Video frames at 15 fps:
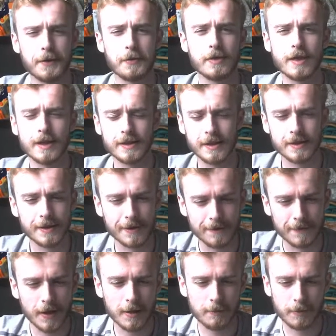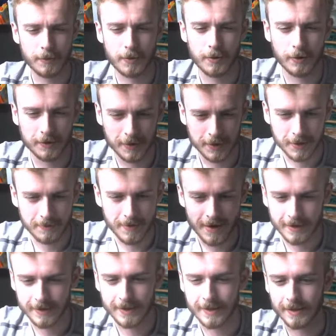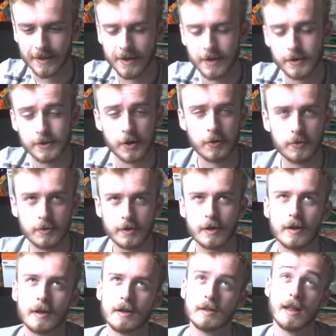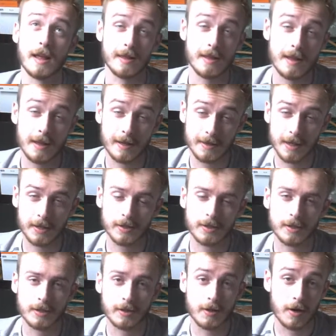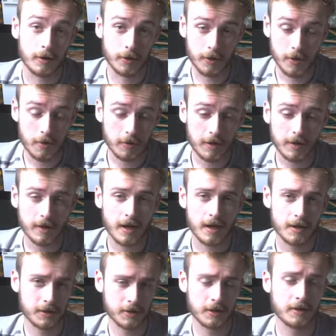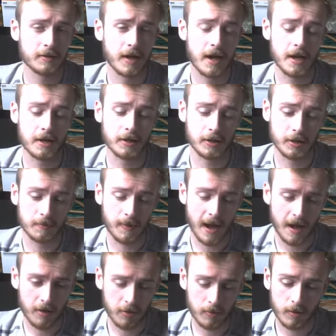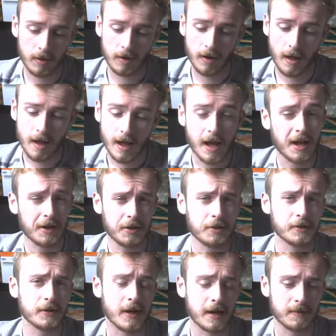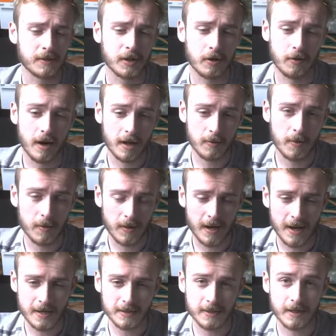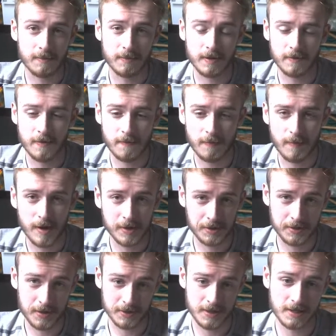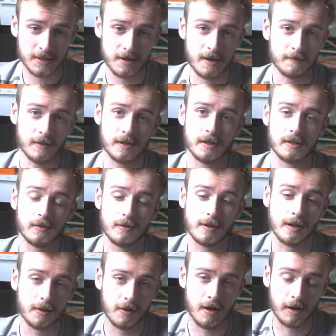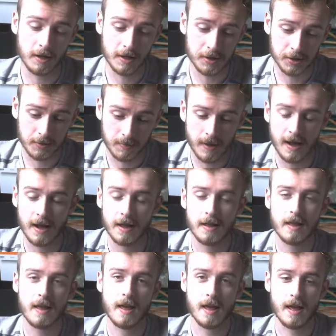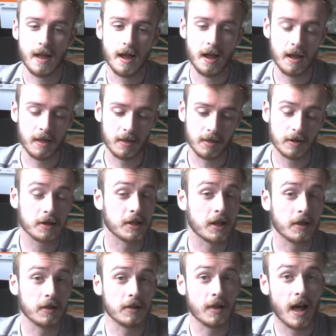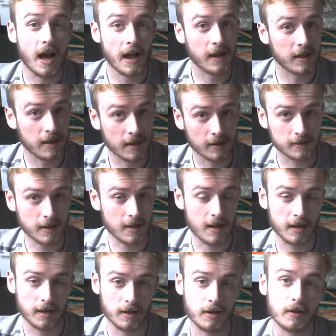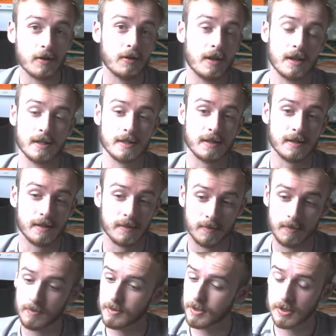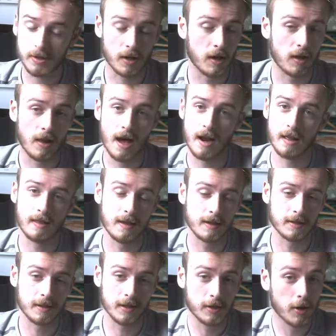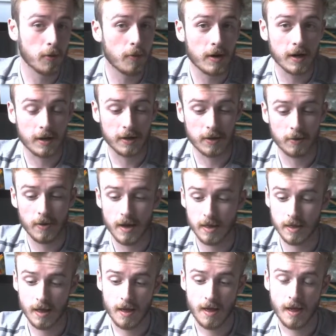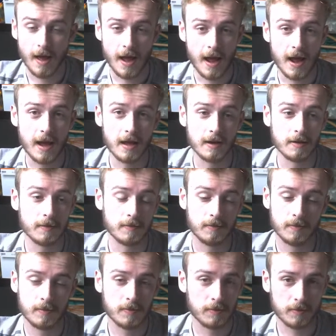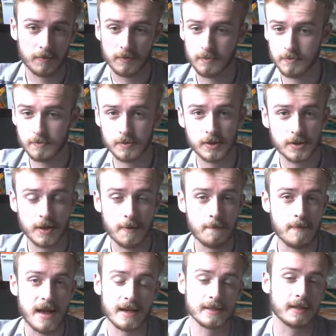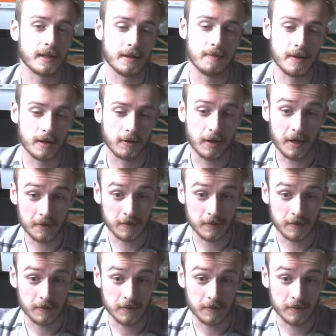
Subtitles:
thing in the developer portal that you might need. So that thing is actually called the token, and it serves as your password and username. So anyone that has that bit of information that sends it off to Discord can log in as your bot, and there's a lot of things that they can do that is just a lot of things that you don't want to deal with, and just a mess that can be created if